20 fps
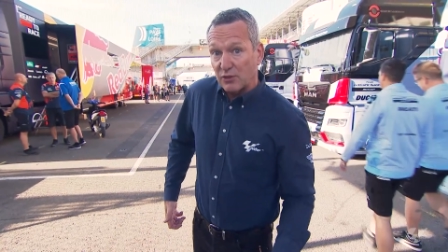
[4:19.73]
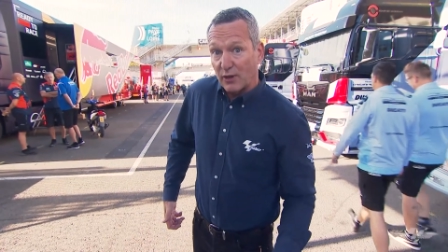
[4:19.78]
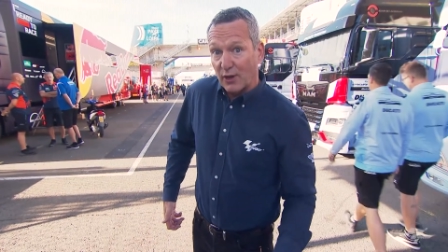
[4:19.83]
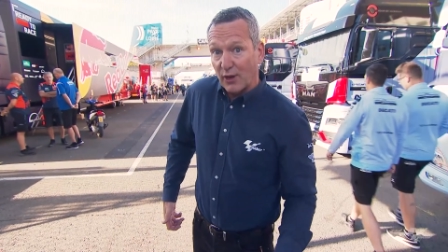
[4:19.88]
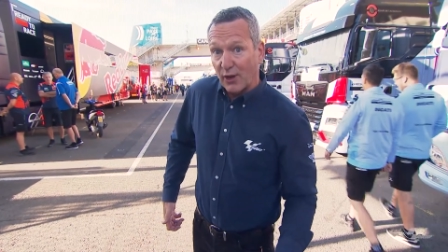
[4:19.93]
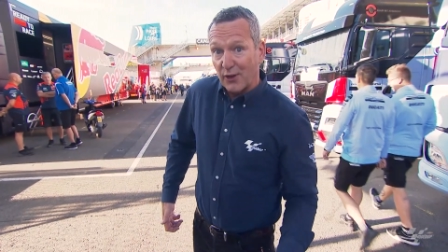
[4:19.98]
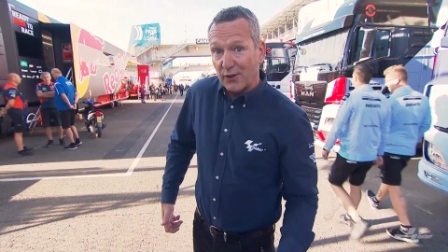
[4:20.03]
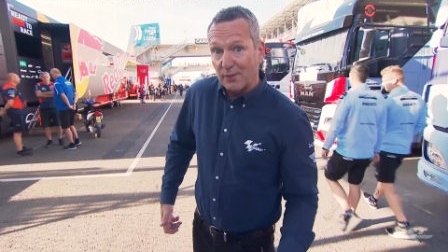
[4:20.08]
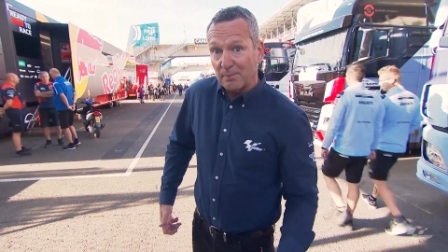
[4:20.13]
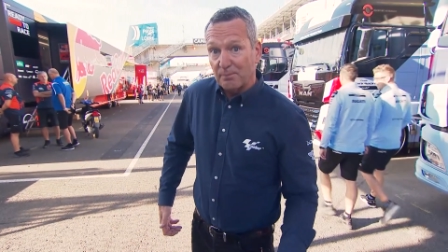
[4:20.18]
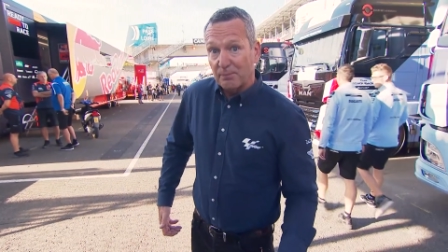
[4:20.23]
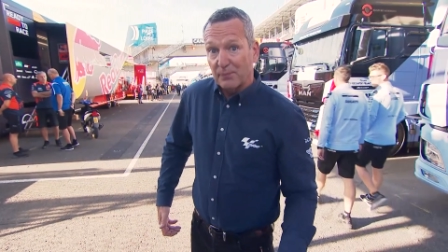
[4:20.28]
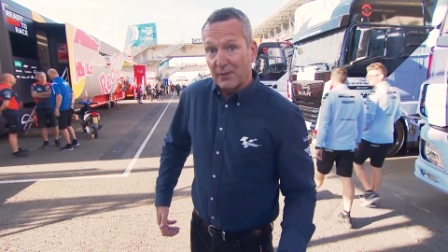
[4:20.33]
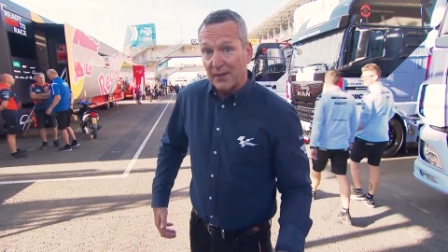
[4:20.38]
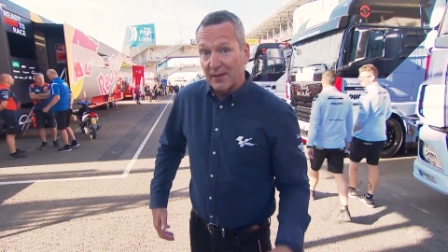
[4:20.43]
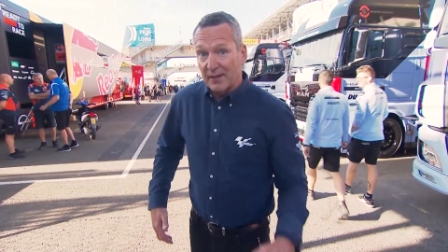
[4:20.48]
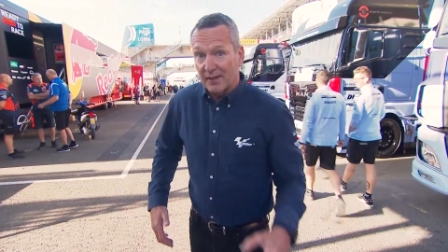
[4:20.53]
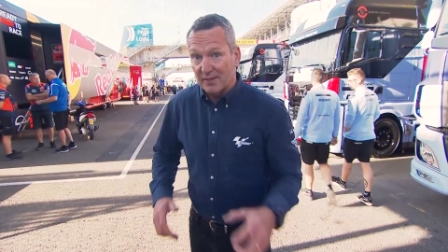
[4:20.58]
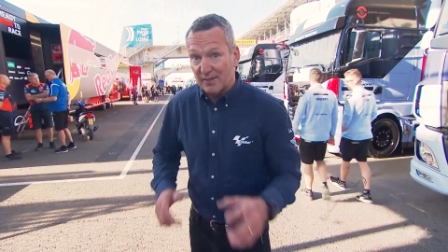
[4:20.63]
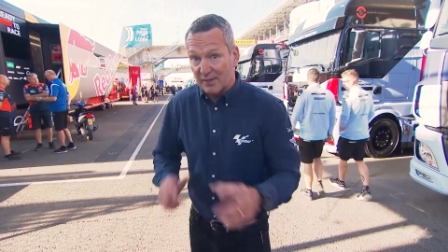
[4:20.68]
you know,
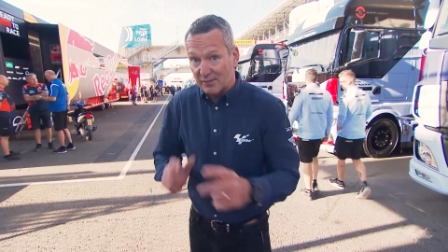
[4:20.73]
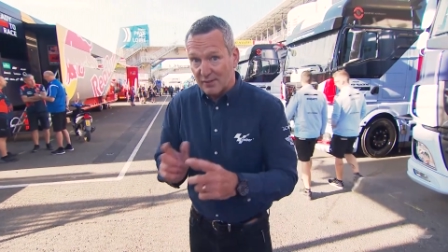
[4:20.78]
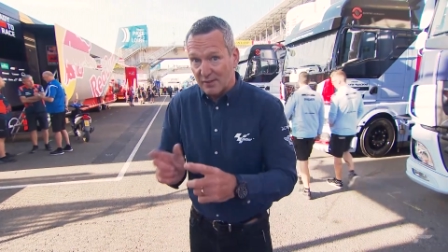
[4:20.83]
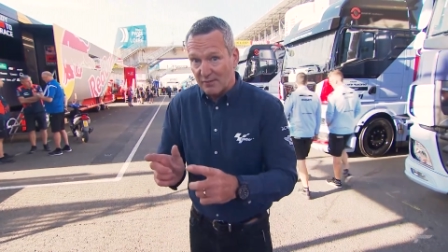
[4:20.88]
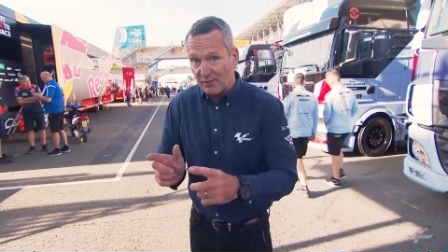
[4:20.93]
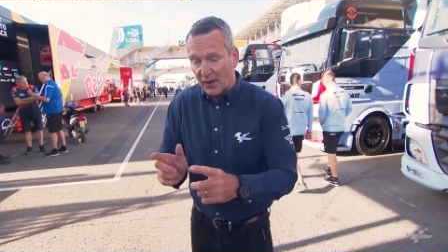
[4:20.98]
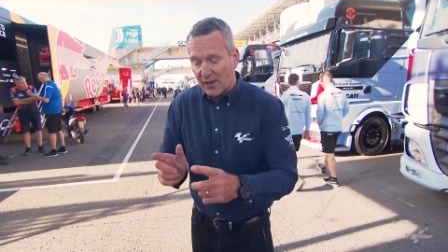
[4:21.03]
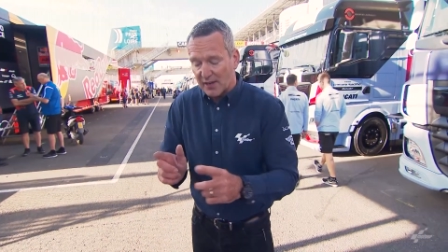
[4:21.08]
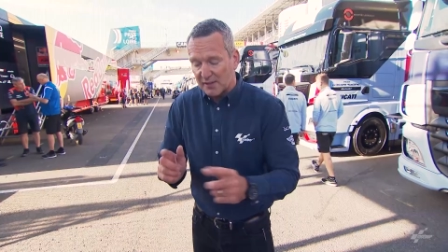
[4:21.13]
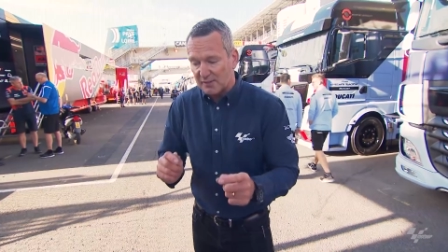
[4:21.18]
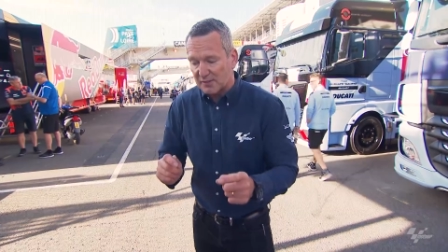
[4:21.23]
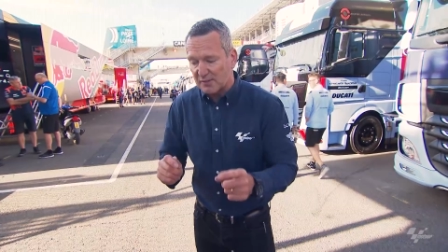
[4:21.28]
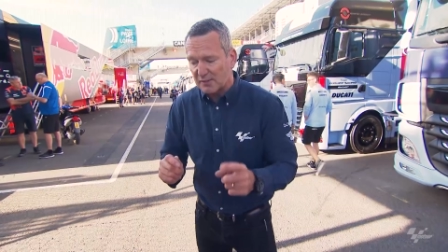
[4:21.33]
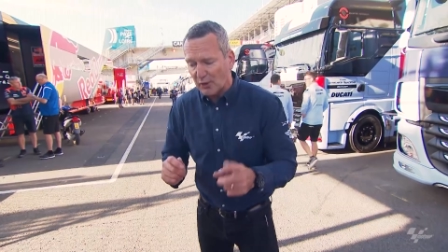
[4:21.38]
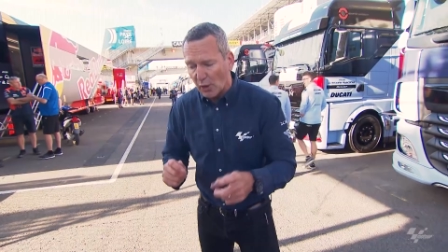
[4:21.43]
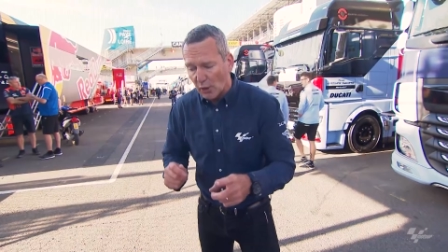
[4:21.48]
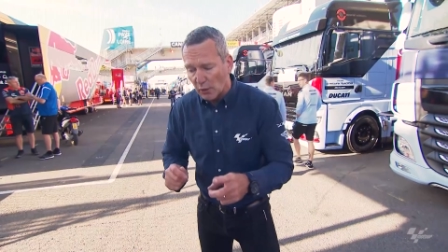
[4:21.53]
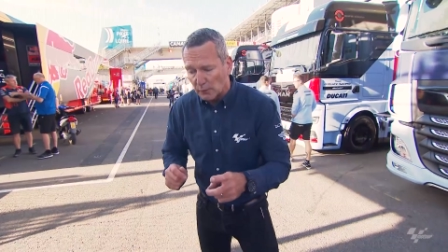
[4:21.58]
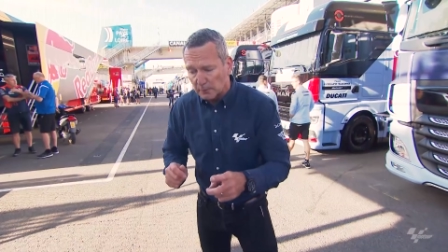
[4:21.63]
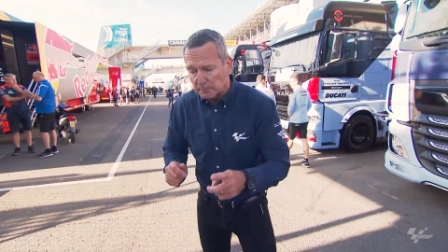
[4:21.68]
this device.
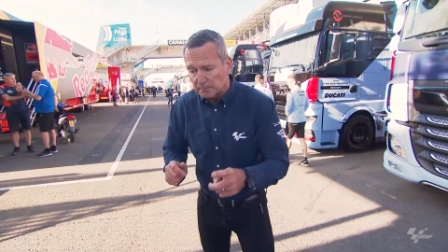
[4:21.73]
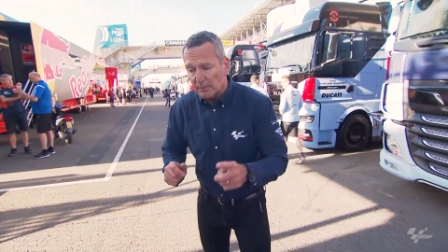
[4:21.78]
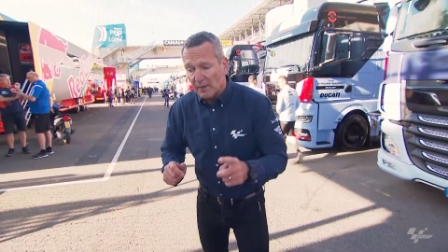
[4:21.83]
So